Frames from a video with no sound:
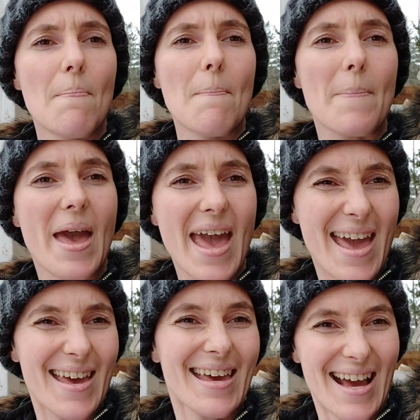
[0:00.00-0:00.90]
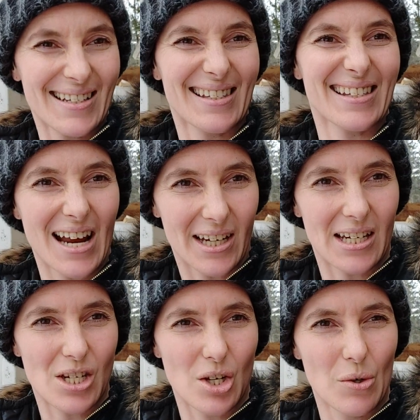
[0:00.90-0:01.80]
may get stuck
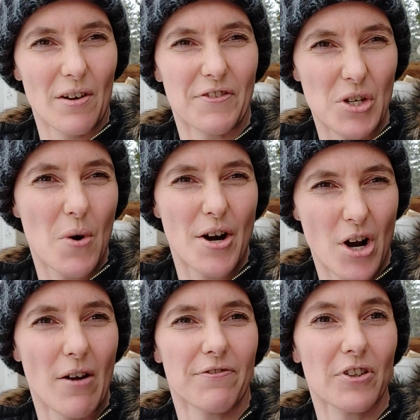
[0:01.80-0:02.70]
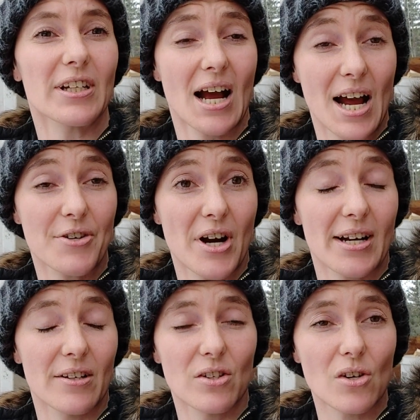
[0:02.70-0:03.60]
in you if you are not fully
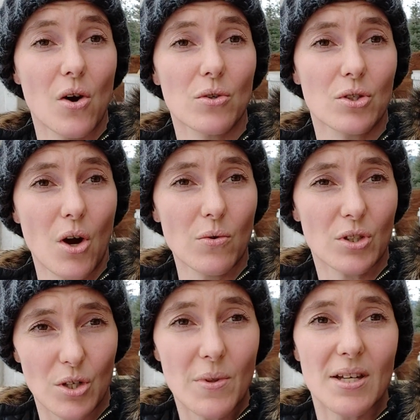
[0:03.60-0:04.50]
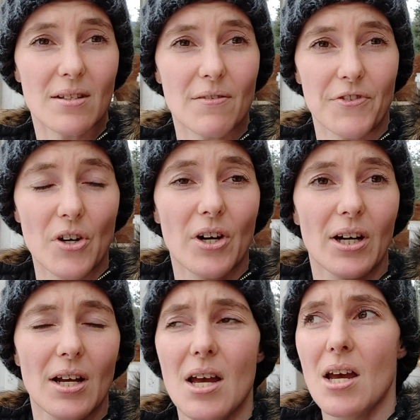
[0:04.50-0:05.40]
hydrated, so don't do this if
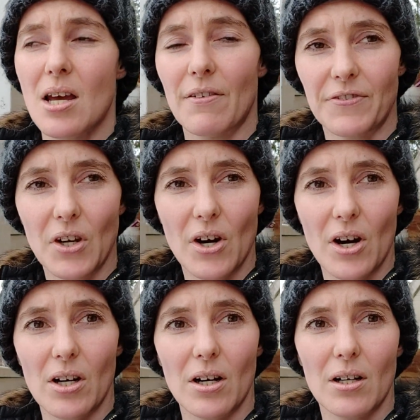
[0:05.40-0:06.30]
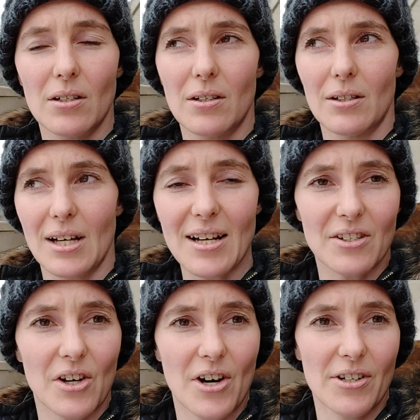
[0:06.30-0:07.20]
your
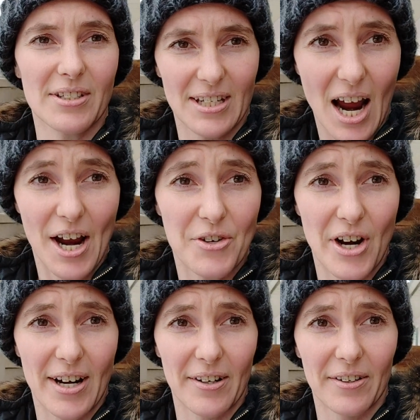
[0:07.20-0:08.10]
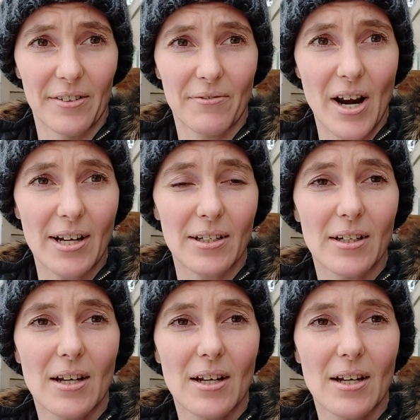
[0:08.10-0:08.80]
guts are dehydrated, right?